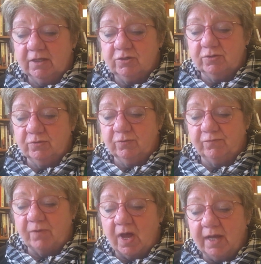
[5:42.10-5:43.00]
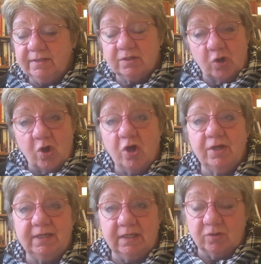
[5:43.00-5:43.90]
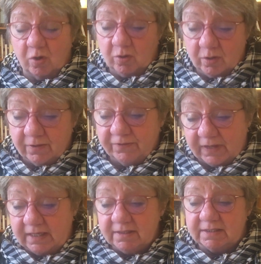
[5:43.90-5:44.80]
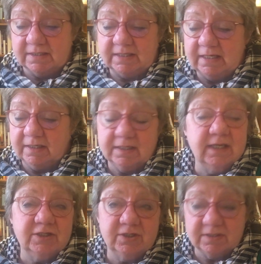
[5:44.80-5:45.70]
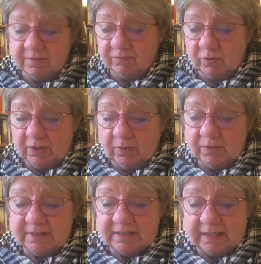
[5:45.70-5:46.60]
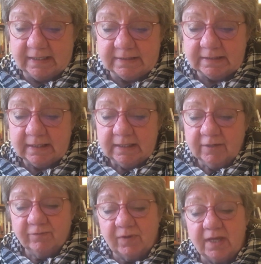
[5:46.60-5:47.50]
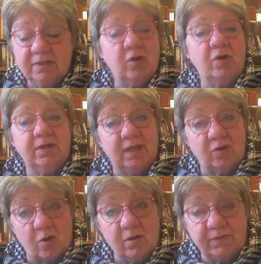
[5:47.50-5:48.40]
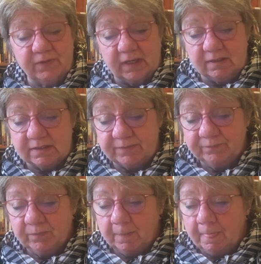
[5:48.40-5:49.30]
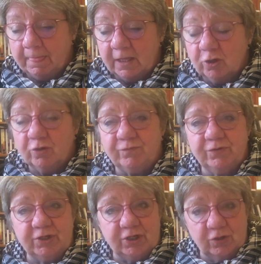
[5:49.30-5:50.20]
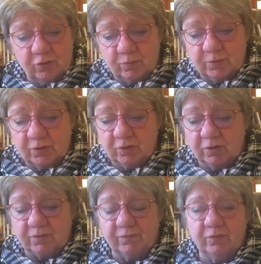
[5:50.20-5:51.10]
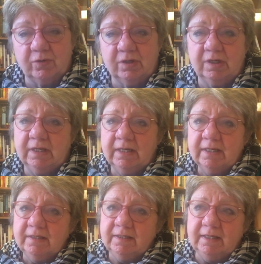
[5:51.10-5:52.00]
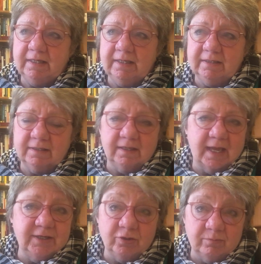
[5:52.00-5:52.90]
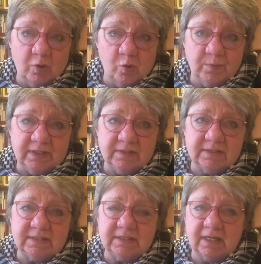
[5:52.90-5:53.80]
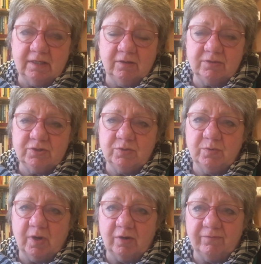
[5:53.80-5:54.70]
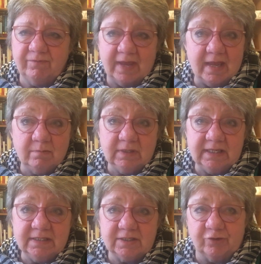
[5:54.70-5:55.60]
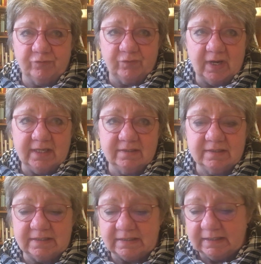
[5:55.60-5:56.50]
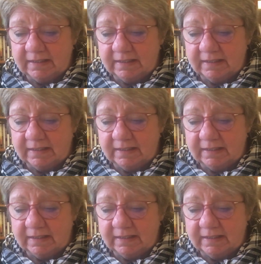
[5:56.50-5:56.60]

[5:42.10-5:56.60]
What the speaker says: to find God in all things, as St. Ignatius of Loyola said. Find God in all things. Look for the humor, look for the lighter moments, look to our families, our friends,